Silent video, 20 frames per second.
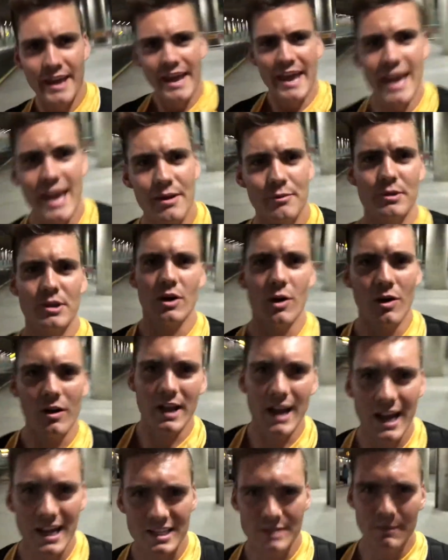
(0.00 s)
Here we are
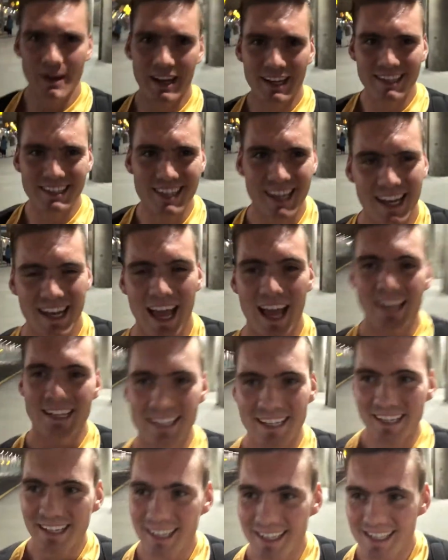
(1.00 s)
guys, made it to
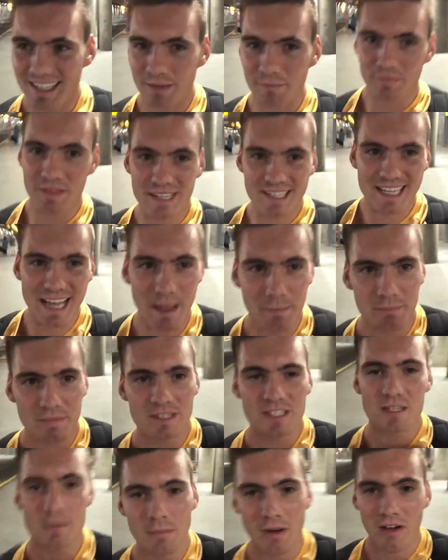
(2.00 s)
London. Something's
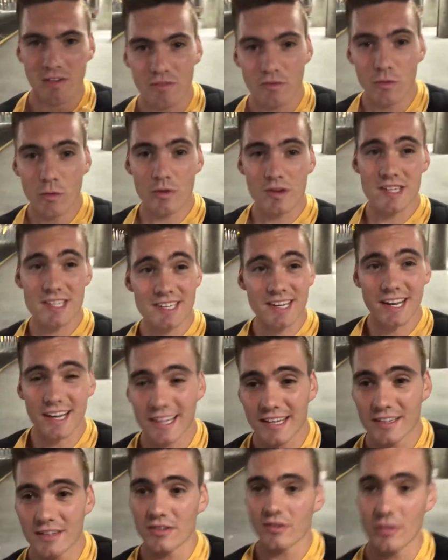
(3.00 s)
happened to my voice. I
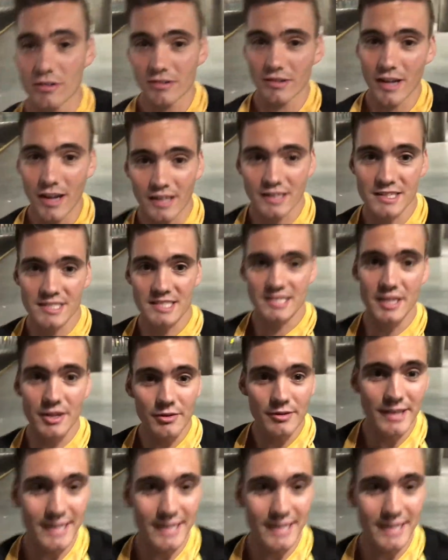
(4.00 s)
cannot undo